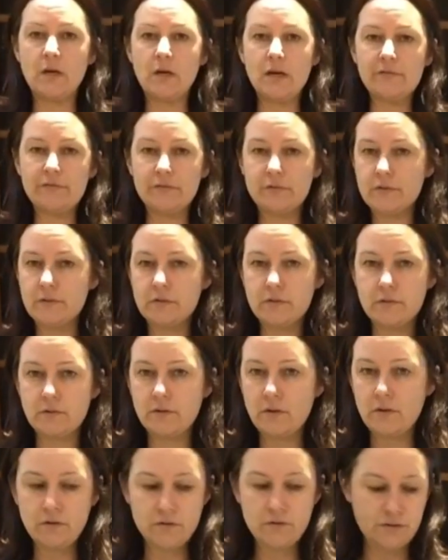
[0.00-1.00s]
life
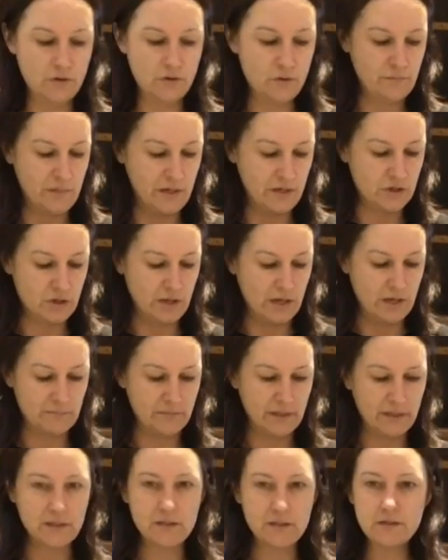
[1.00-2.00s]
so much
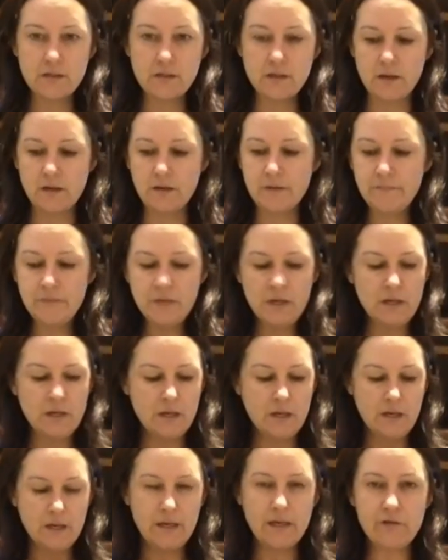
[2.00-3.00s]
easier.
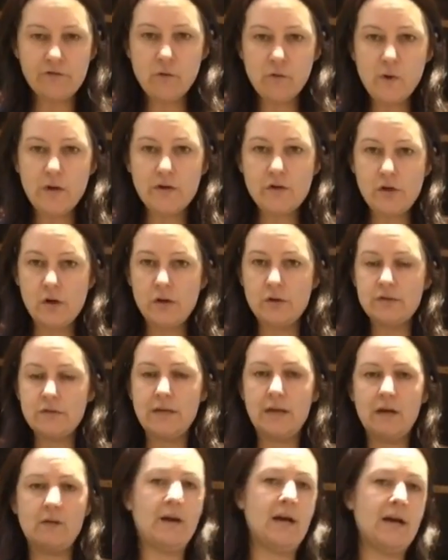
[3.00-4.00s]
Everyone
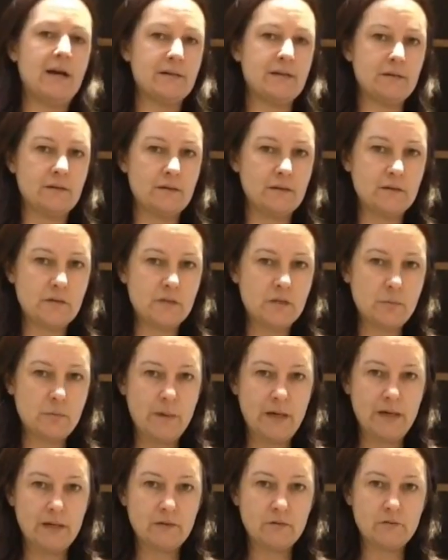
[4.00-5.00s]
knows how hard it is to
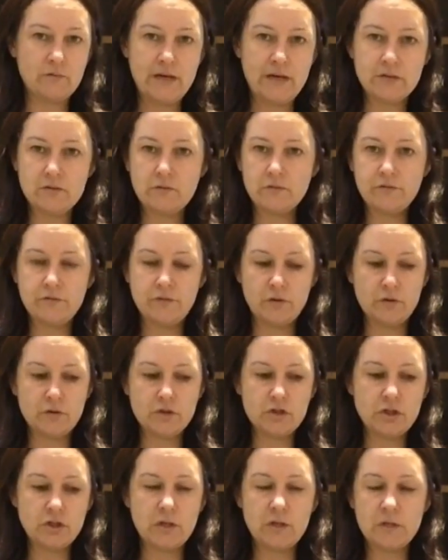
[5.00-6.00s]
paint rattan
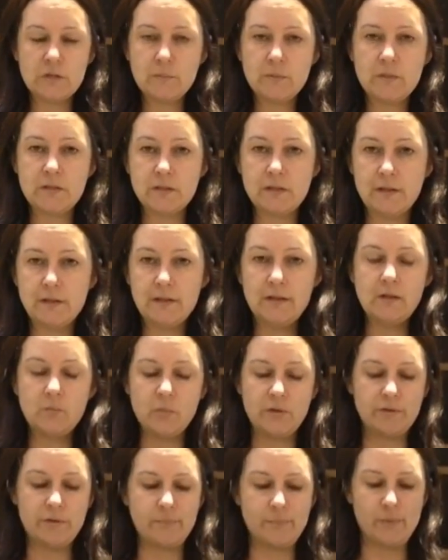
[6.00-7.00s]
furniture, particularly
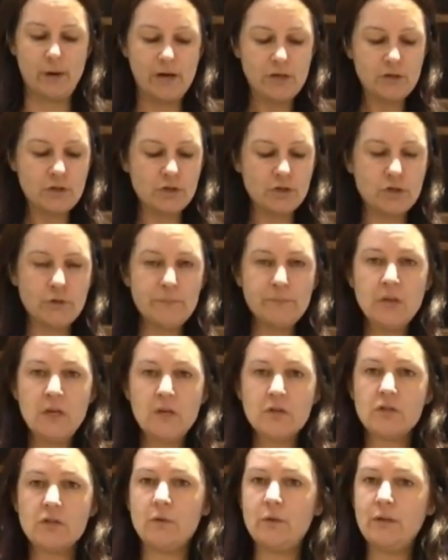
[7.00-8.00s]
with a brush.
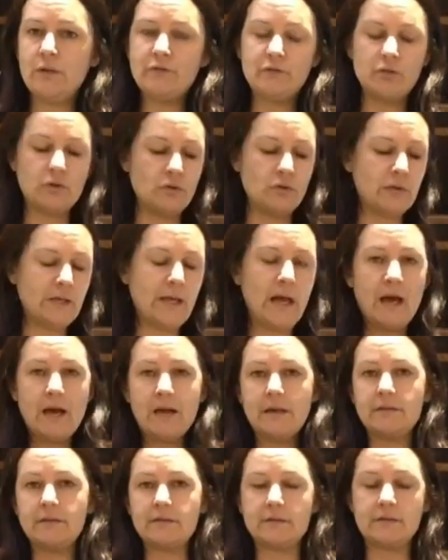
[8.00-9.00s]
So if you
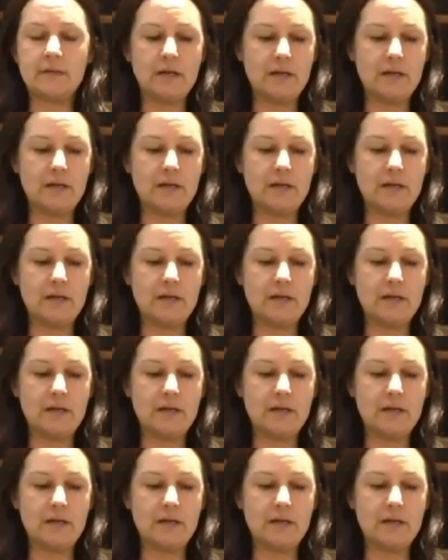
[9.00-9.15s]
can't